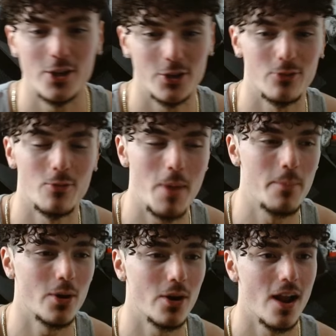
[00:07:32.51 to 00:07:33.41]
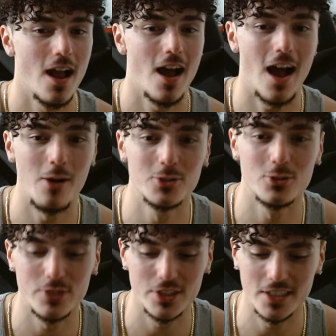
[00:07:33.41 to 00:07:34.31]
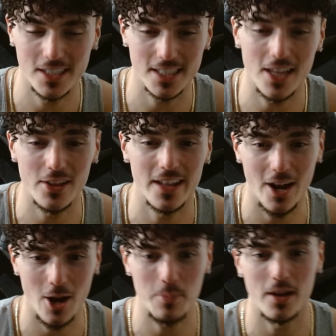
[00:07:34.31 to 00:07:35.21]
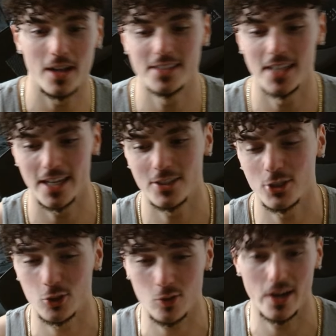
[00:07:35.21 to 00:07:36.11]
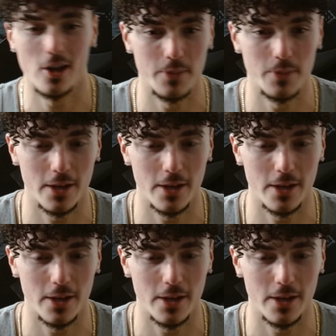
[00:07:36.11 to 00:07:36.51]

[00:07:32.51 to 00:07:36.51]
you remember I was originally selling the AirPods like straight up.